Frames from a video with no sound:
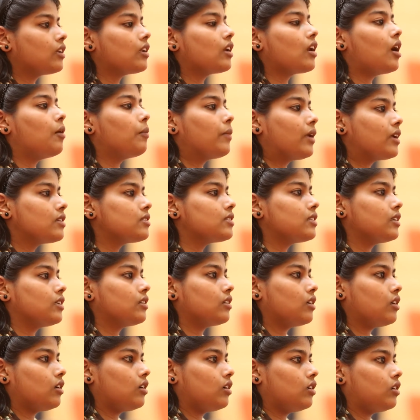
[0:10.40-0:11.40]
and
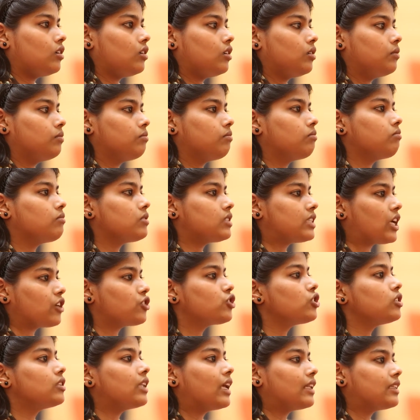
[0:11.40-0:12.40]
amazing uh,
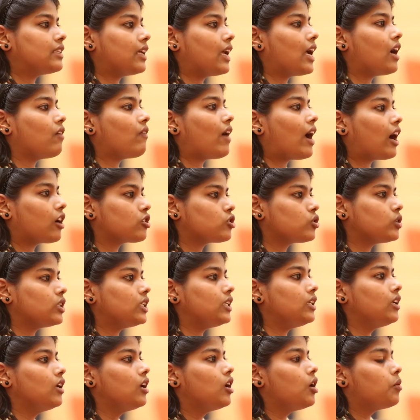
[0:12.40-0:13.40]
session that they have
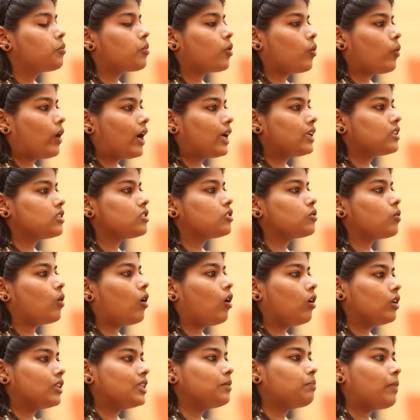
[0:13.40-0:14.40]
actually provided to
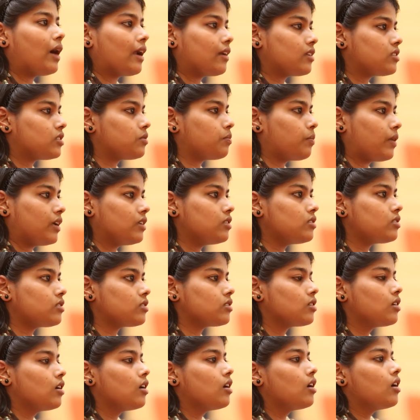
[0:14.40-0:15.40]
all the
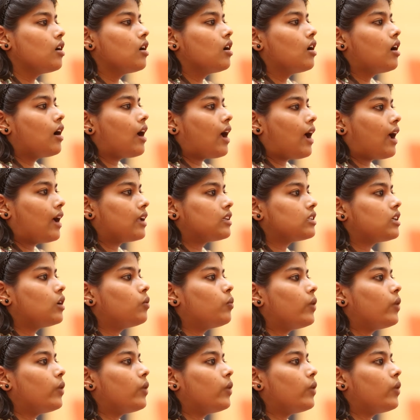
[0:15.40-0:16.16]
participants and a